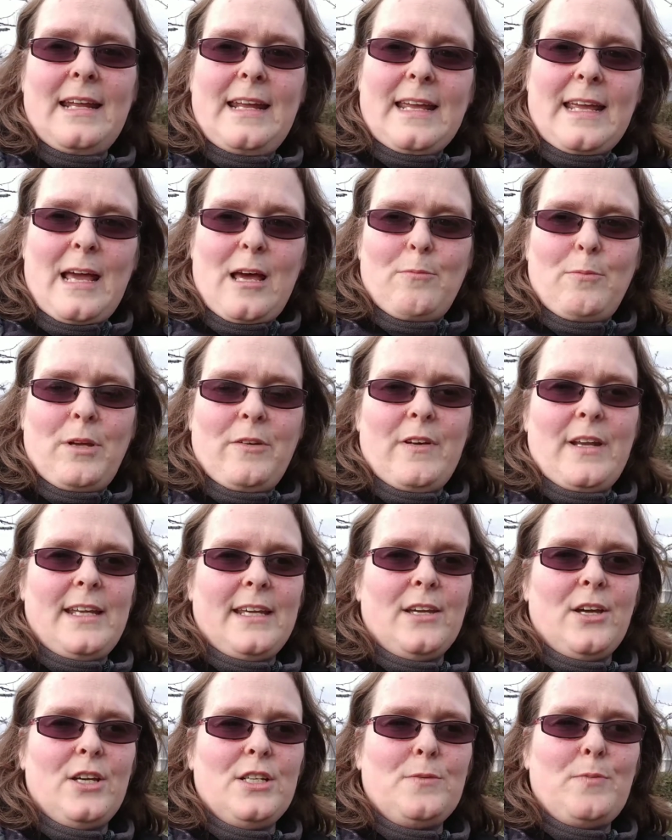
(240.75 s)
And it can be really
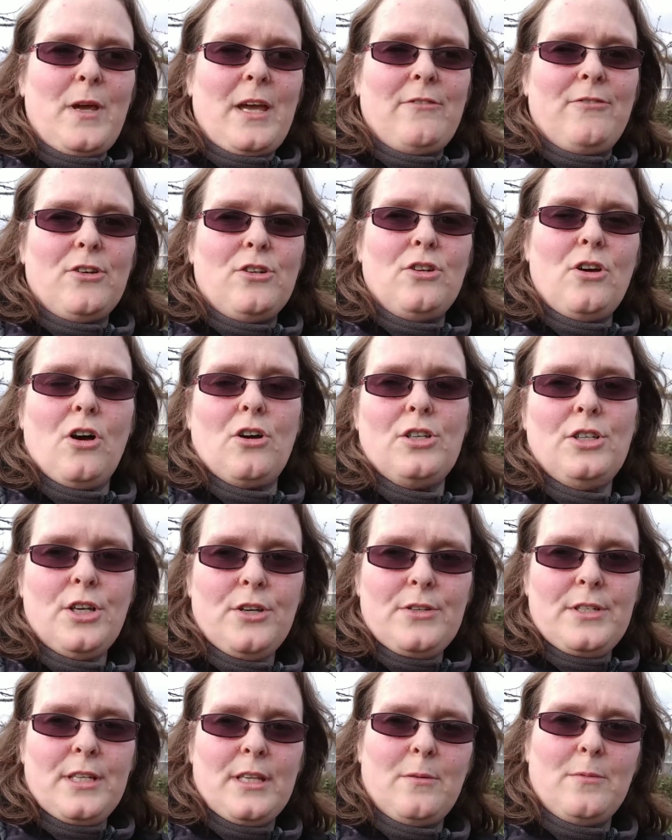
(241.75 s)
good, but if you're not
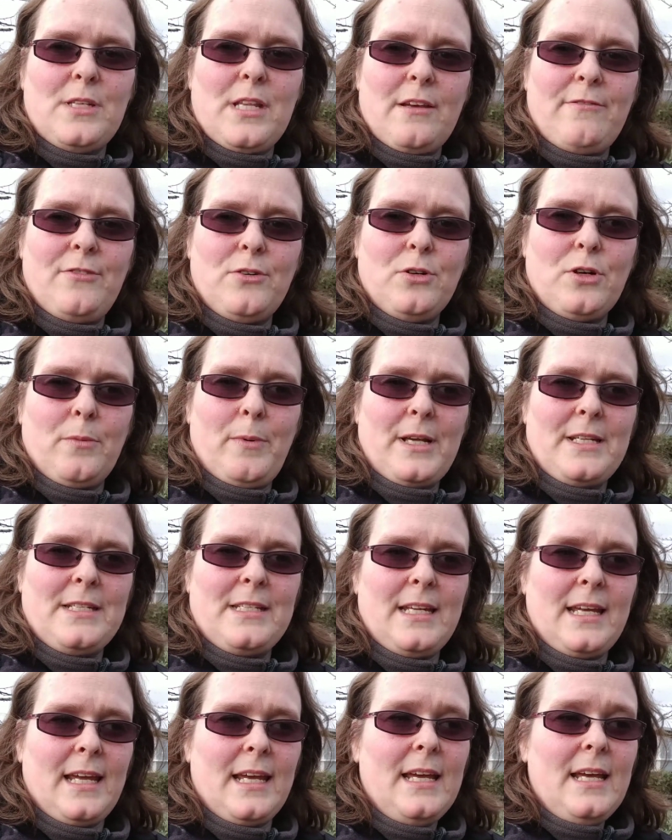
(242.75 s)
using them to their full
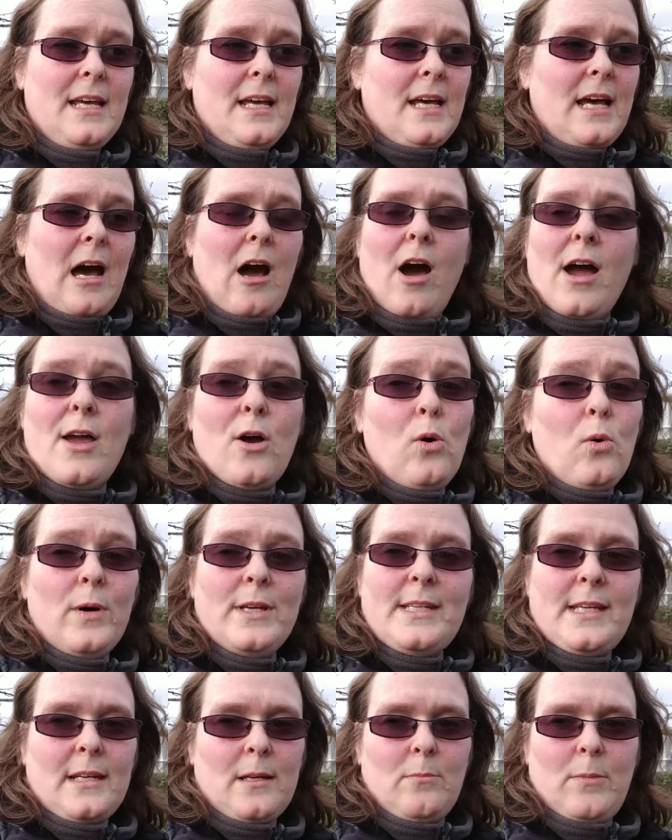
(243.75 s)
capacity, I
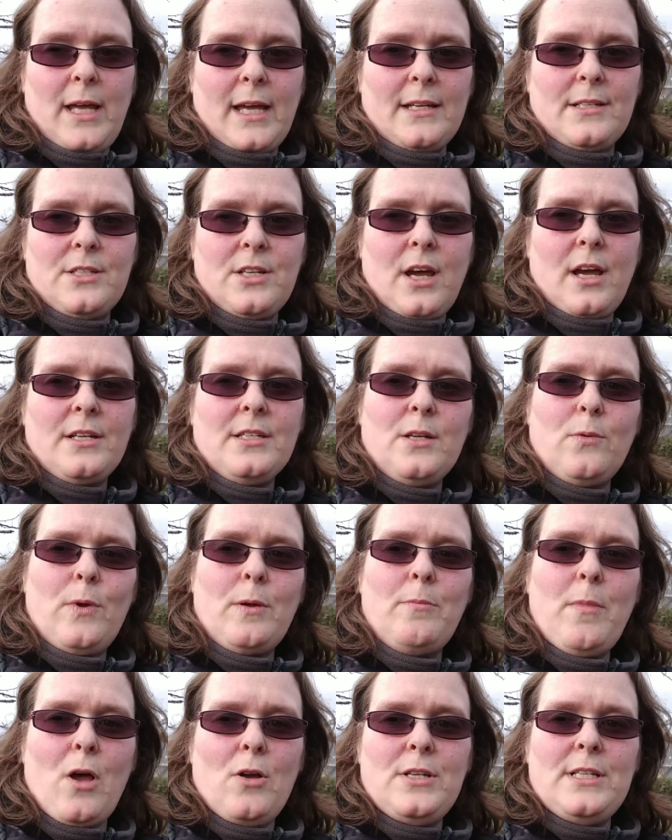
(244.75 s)
always had a mixture. So
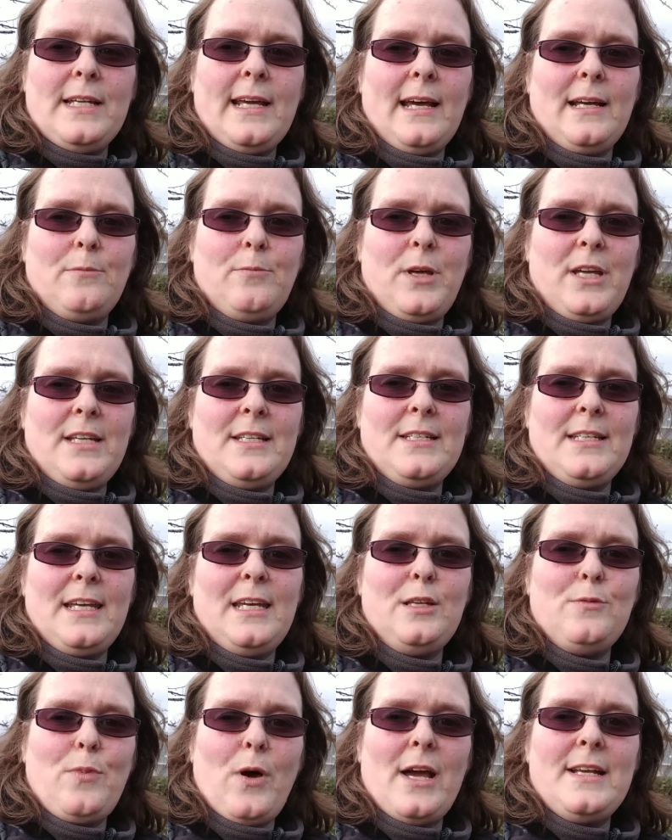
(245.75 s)
we mostly had
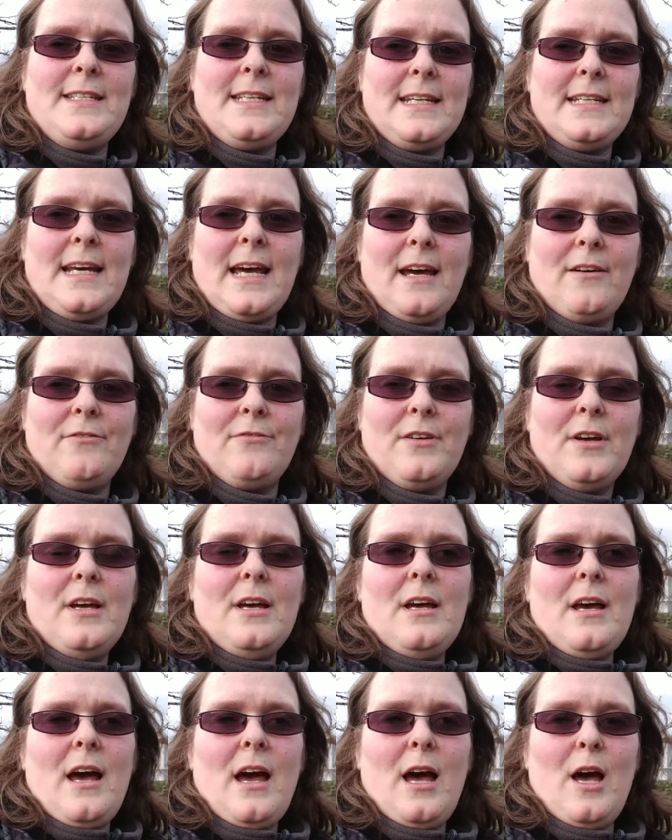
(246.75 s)
PCs, but I did have
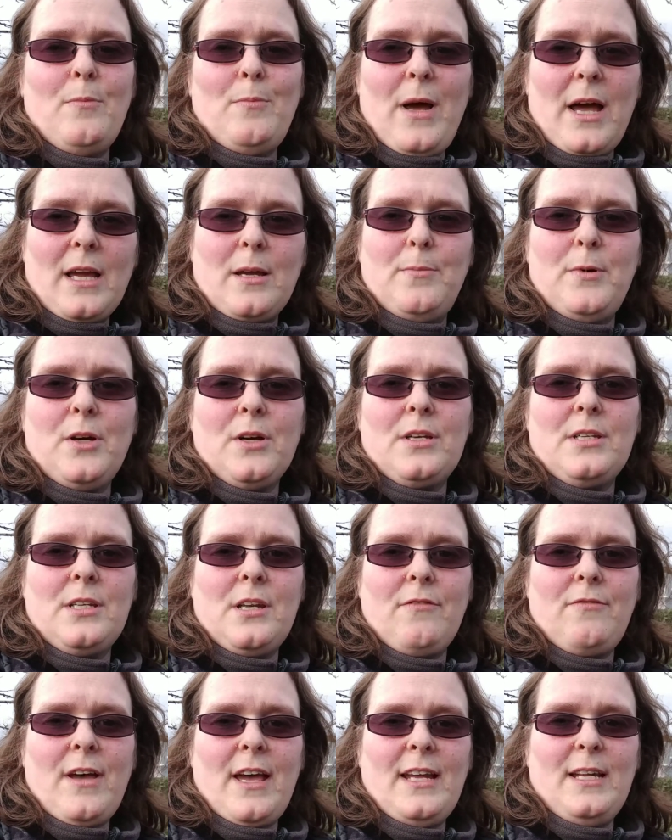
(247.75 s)

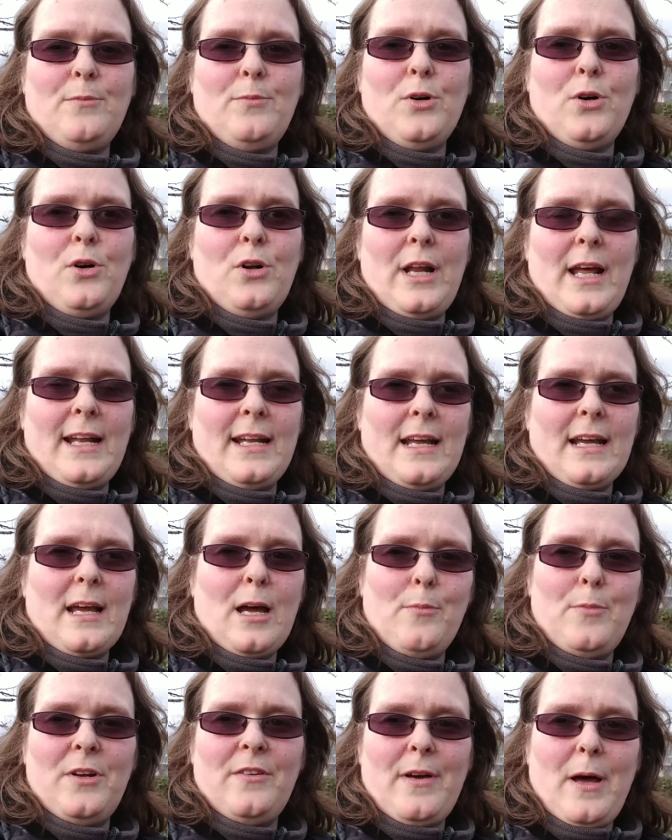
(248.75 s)
MacBooks available and a
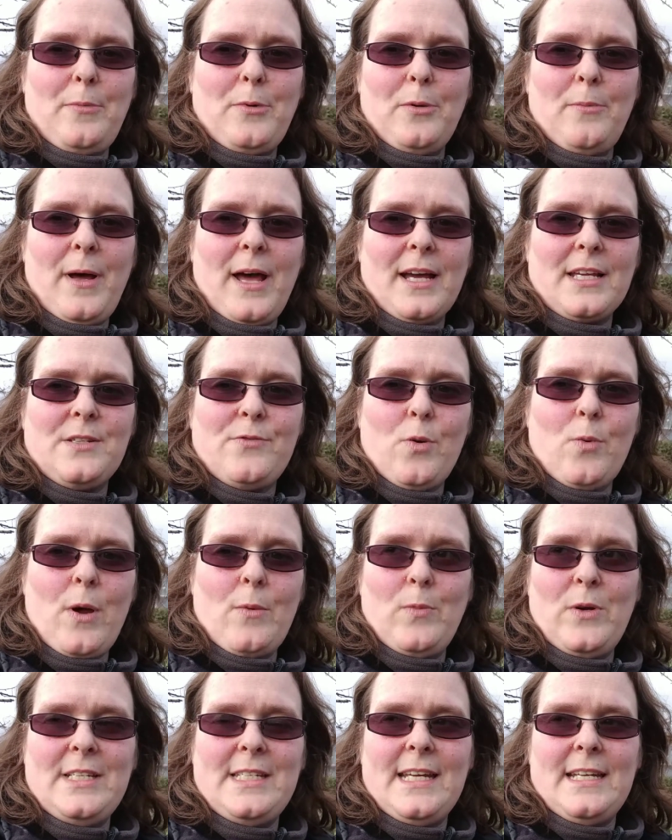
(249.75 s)
couple of Apple Macs for
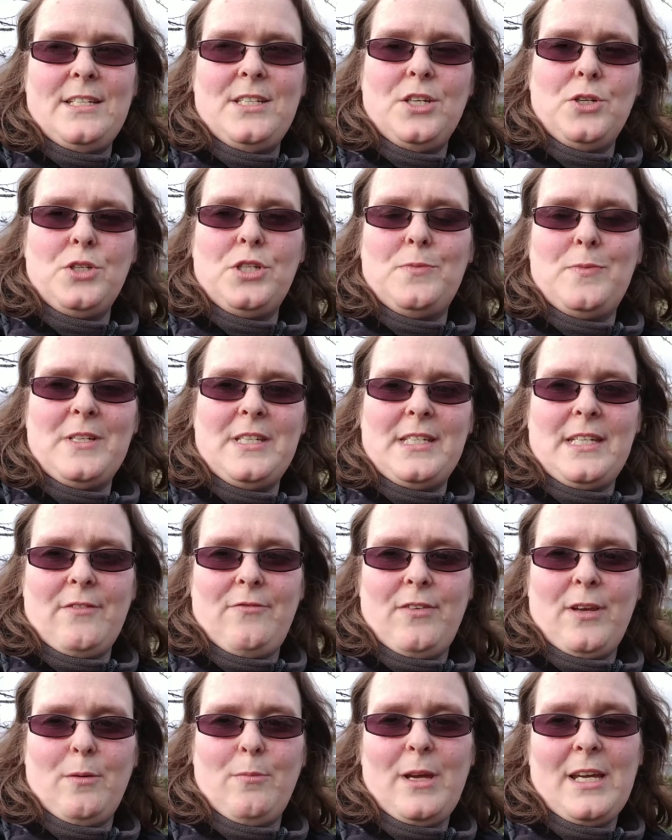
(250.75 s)
when we did do
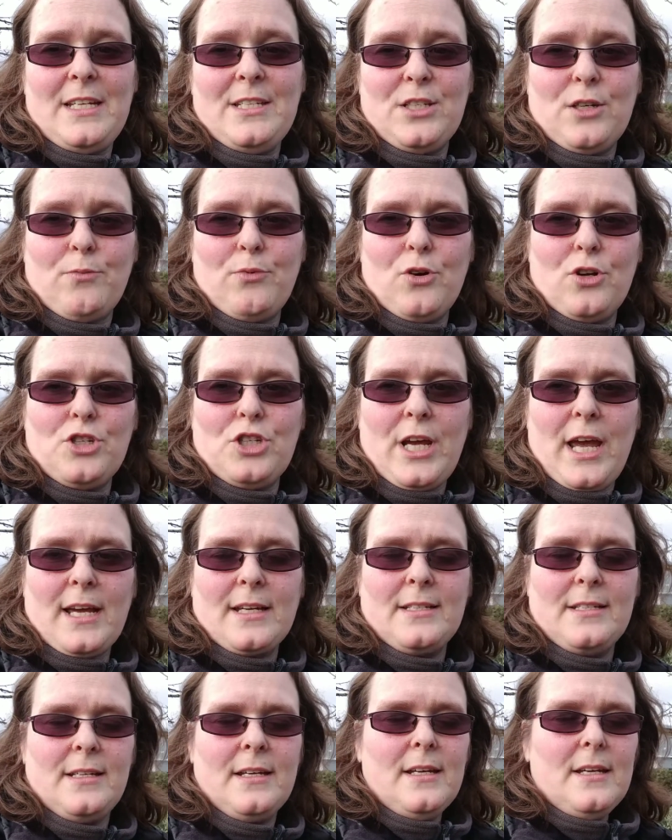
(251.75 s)
specific media
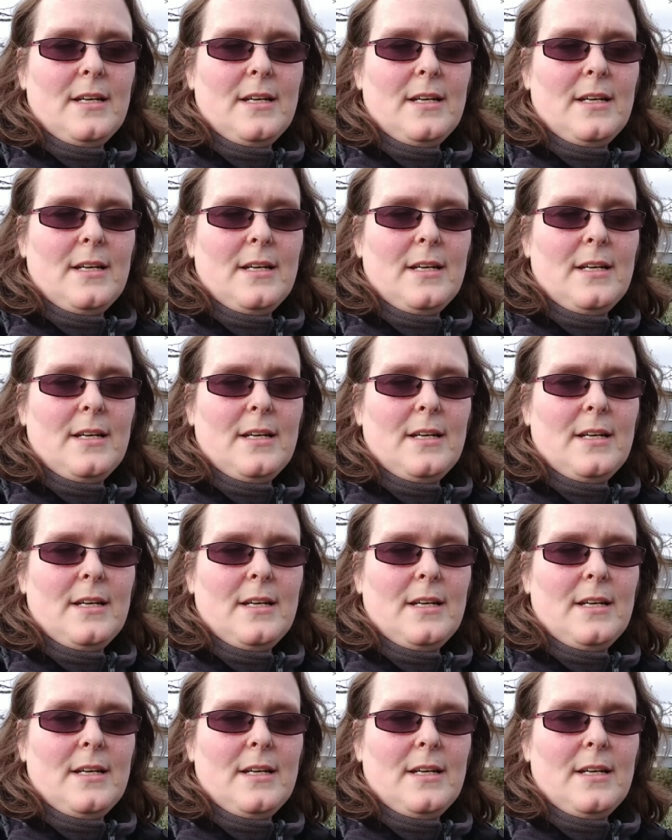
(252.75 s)
projects.